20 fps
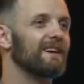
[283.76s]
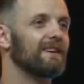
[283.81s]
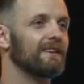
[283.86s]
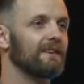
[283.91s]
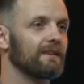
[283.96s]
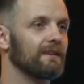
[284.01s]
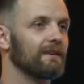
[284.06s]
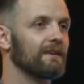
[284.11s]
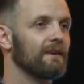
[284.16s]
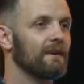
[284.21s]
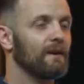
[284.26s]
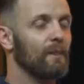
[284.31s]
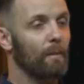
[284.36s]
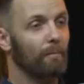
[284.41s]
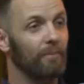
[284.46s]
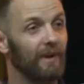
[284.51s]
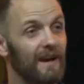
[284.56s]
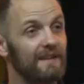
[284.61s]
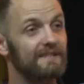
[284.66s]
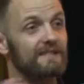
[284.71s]
10,
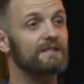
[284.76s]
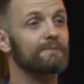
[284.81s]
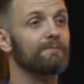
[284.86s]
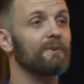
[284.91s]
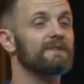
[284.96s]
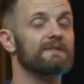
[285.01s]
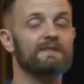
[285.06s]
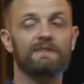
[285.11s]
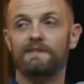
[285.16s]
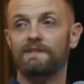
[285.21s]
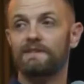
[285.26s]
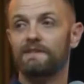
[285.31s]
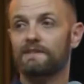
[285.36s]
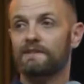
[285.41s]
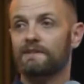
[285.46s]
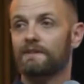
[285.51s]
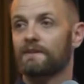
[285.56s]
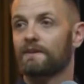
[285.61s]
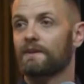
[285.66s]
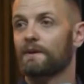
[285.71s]
plus his
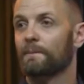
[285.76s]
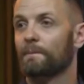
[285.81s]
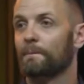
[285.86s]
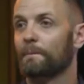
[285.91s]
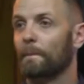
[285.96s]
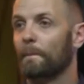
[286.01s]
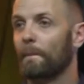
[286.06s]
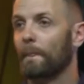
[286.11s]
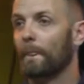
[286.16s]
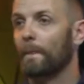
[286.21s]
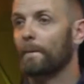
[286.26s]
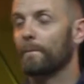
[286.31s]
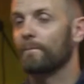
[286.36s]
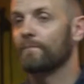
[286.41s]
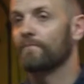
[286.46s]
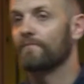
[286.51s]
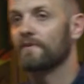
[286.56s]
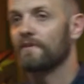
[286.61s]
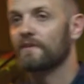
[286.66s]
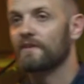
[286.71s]
businesses.
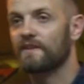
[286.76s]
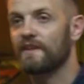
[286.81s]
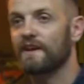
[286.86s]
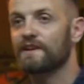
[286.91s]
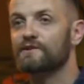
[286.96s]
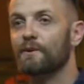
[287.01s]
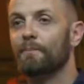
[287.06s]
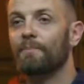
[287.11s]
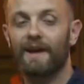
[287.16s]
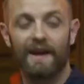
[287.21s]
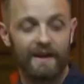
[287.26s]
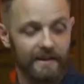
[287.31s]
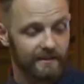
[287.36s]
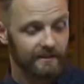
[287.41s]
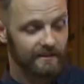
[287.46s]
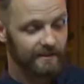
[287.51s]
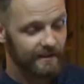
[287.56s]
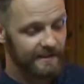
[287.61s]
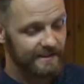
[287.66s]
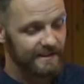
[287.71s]
Things are
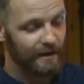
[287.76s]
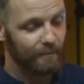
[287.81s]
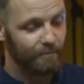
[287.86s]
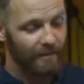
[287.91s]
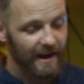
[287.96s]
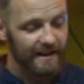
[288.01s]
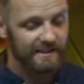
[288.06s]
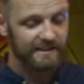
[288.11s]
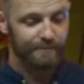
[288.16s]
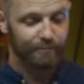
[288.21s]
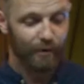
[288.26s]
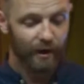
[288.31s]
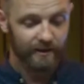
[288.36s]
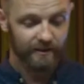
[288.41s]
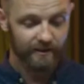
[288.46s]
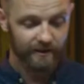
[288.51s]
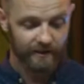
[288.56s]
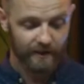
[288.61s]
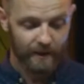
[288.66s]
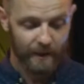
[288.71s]
bad. He's in a bad
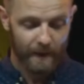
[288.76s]
spot.